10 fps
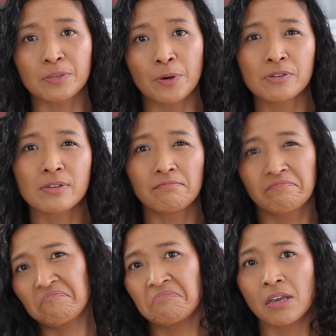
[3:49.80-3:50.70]
suppose
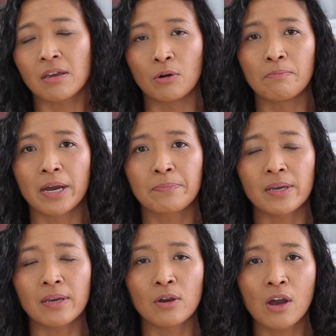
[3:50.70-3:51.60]
you know might
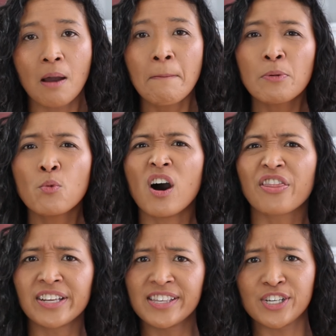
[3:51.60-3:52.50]
be might be
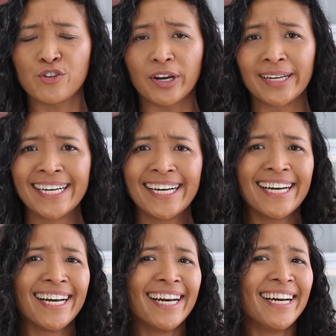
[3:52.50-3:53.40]
worth considering.
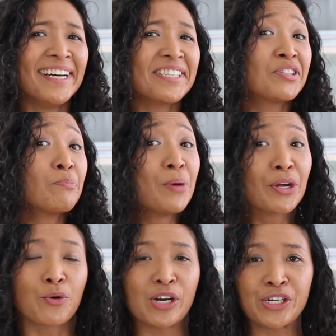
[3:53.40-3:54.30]
So the
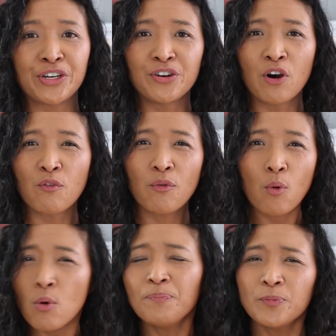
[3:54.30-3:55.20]
bigger question of
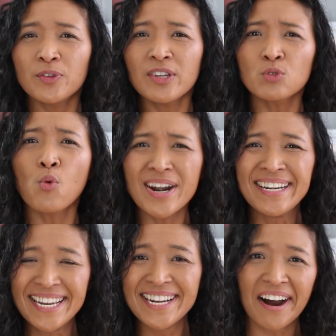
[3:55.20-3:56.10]
does one
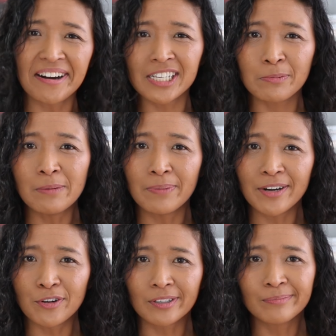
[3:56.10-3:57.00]
need a high-speed
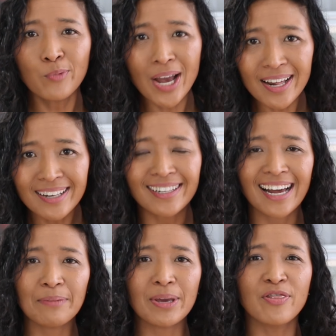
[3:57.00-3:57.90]
blender? Well,
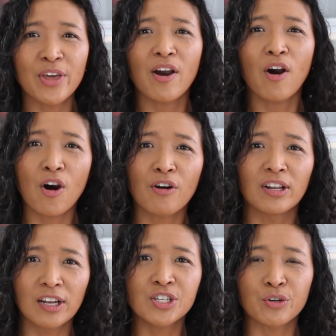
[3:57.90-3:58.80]
I mean, they are a
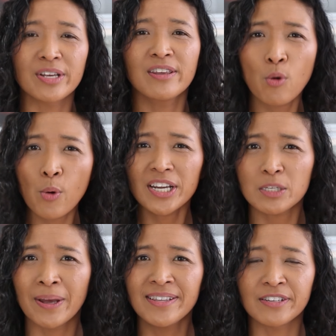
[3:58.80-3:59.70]
luxury. They're quite
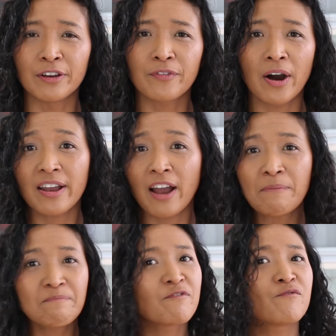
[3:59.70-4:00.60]
expensive. I, I